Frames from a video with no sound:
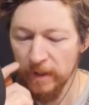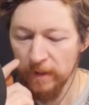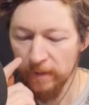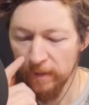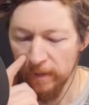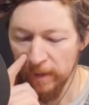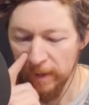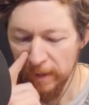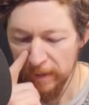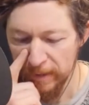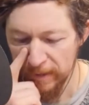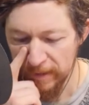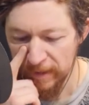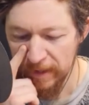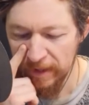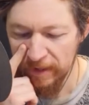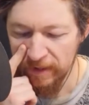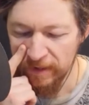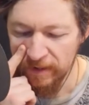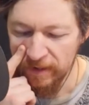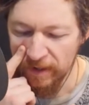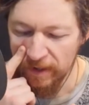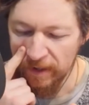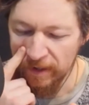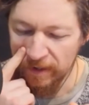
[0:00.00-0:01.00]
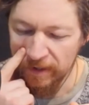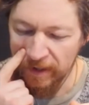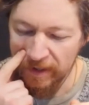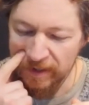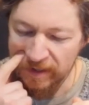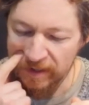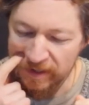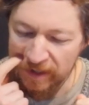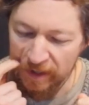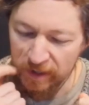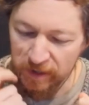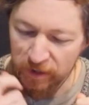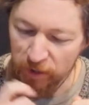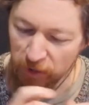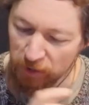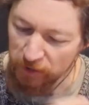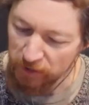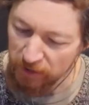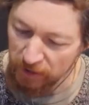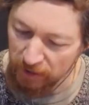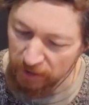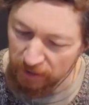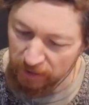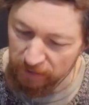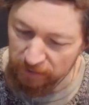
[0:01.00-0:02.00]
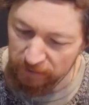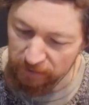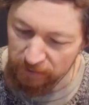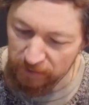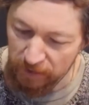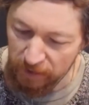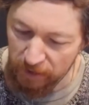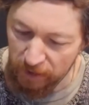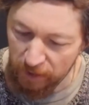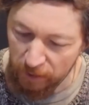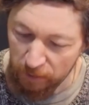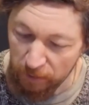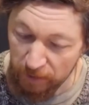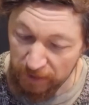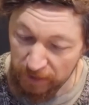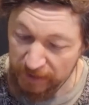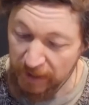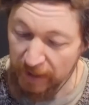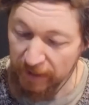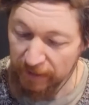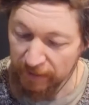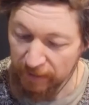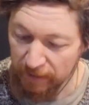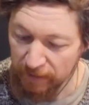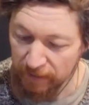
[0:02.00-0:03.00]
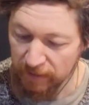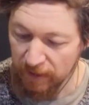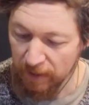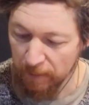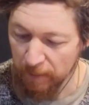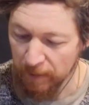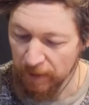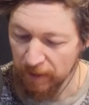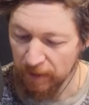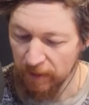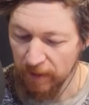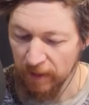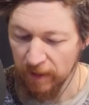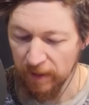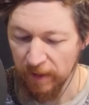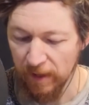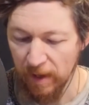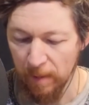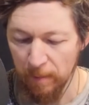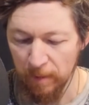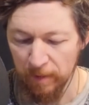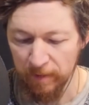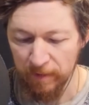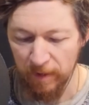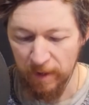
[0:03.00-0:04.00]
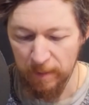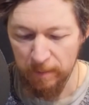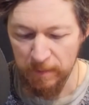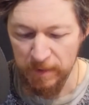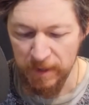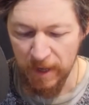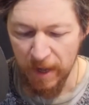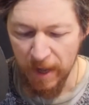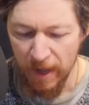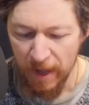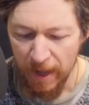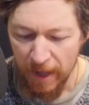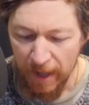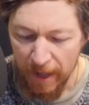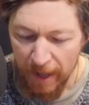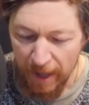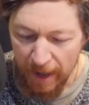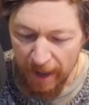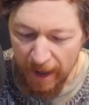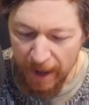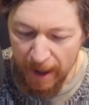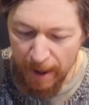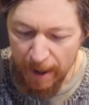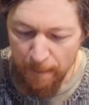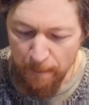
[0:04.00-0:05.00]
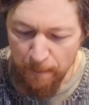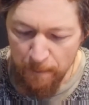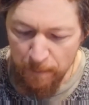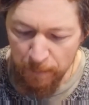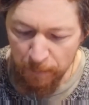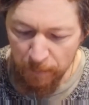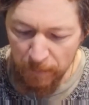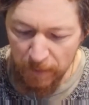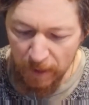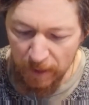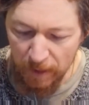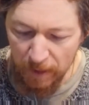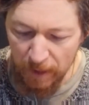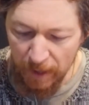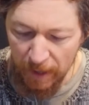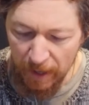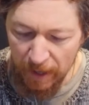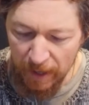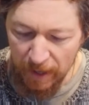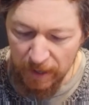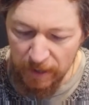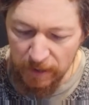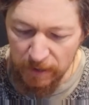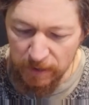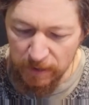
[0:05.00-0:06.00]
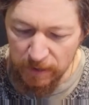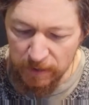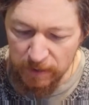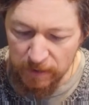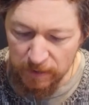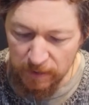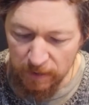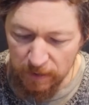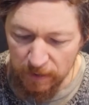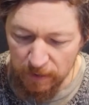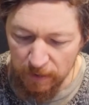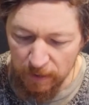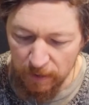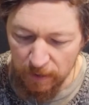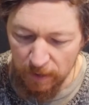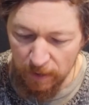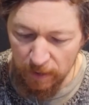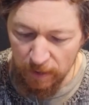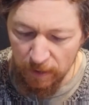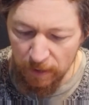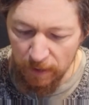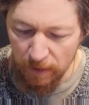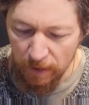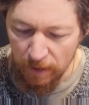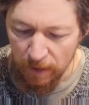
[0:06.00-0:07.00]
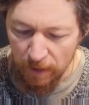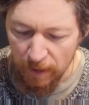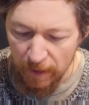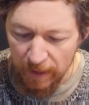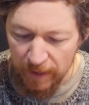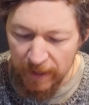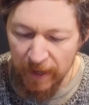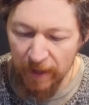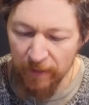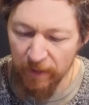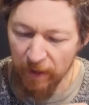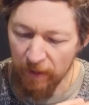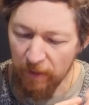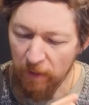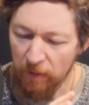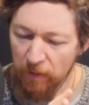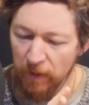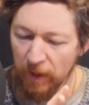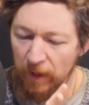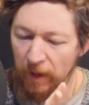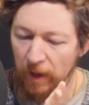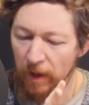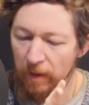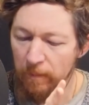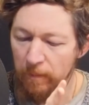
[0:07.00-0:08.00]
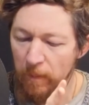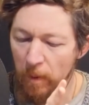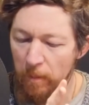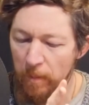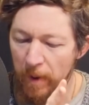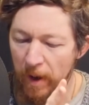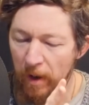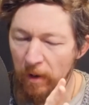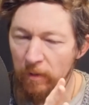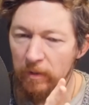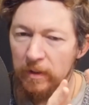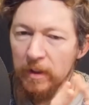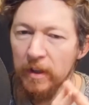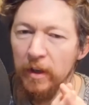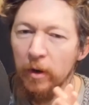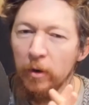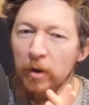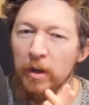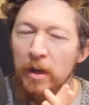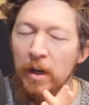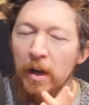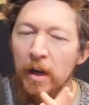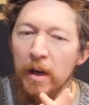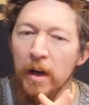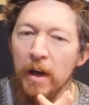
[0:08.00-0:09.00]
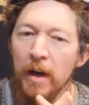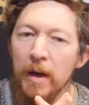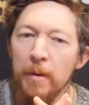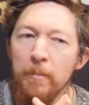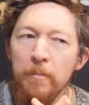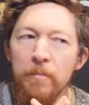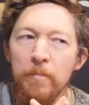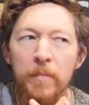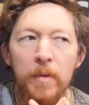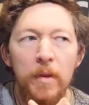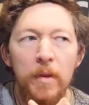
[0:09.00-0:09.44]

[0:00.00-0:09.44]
Well, that's that's uh, that's that's good to to know because that did come in a couple of times, um, and yeah, the other thing about you know um,